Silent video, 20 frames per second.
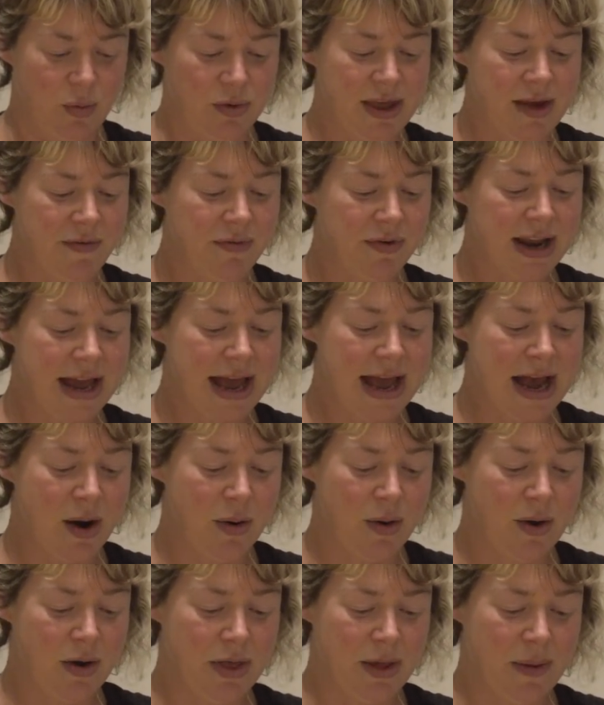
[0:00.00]
With every
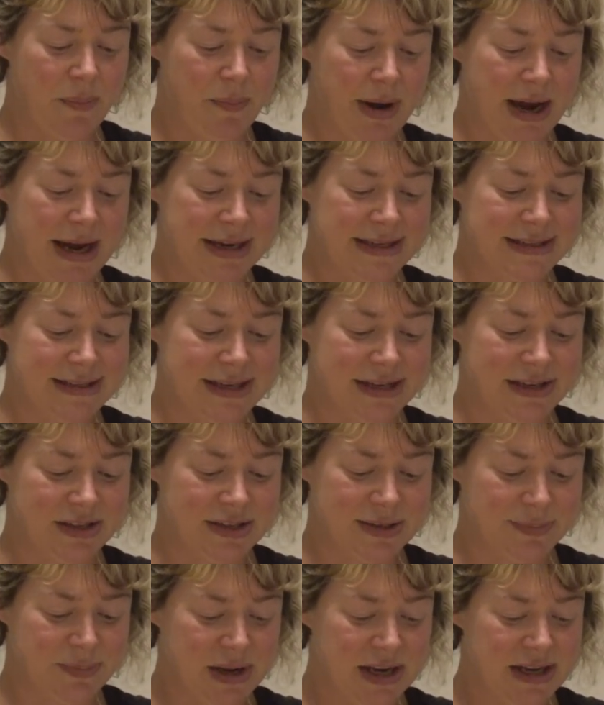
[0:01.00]
hour that passed in
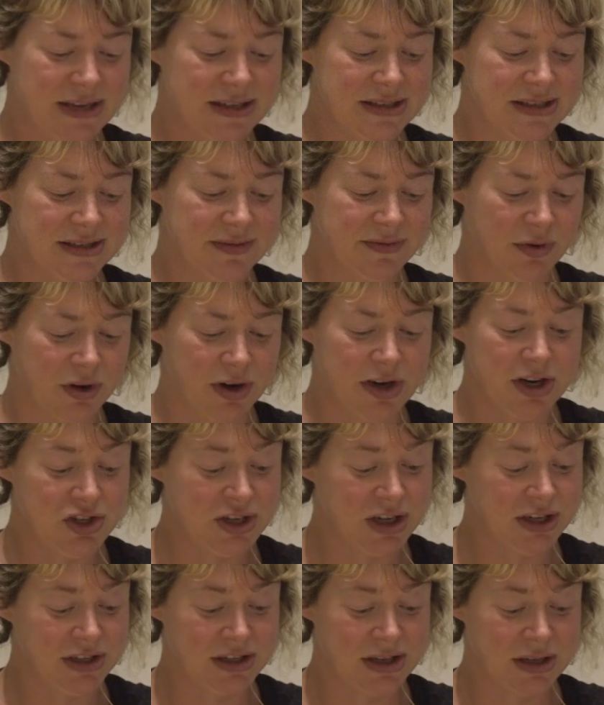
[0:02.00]
space,
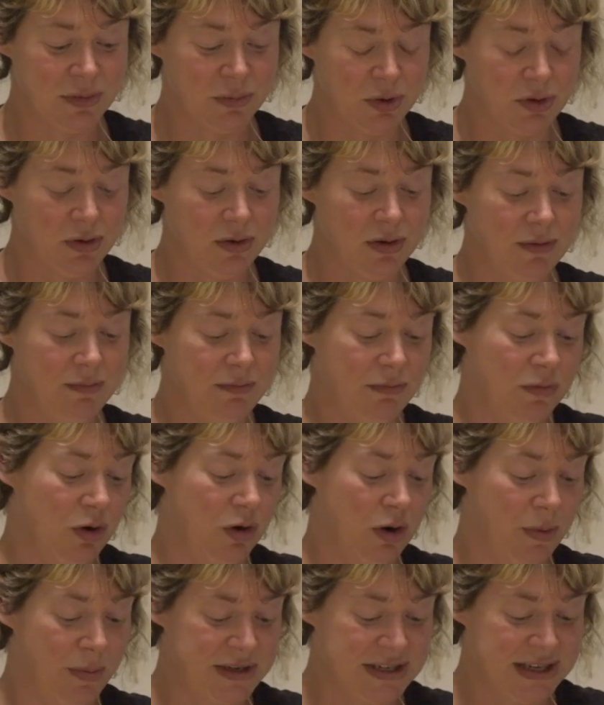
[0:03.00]
voyaging to the moon,
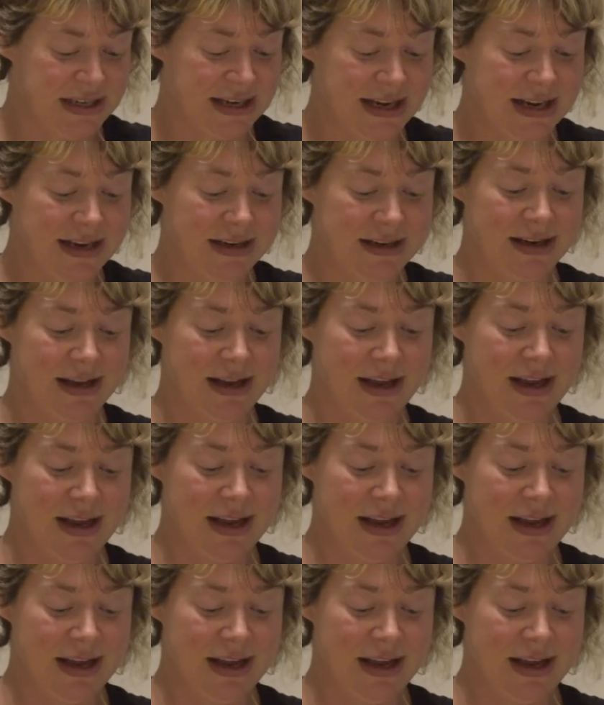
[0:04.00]
orbiting it,